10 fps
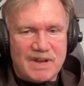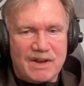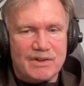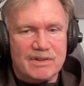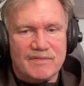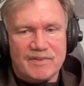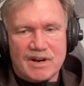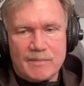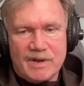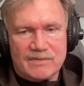down on the
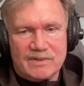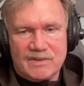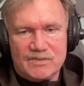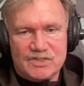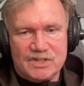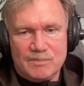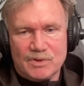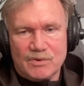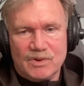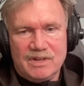farm after they've seen
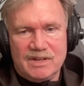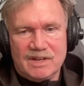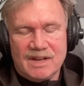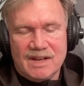Paris?